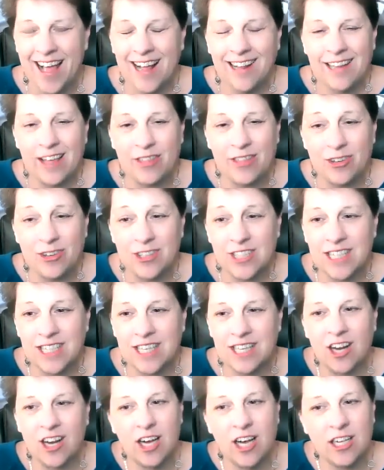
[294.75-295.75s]
Lethargy
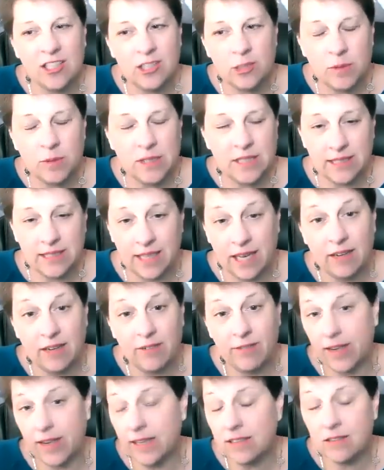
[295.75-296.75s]
can also be a side
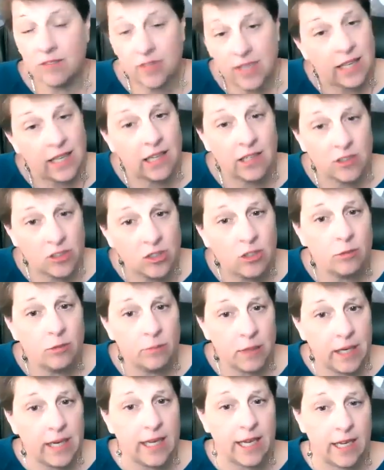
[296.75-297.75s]
effect of taking certain
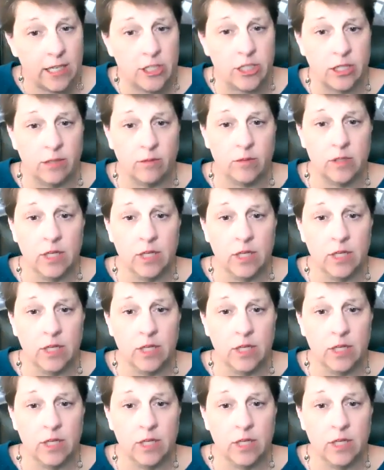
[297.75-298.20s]
medications.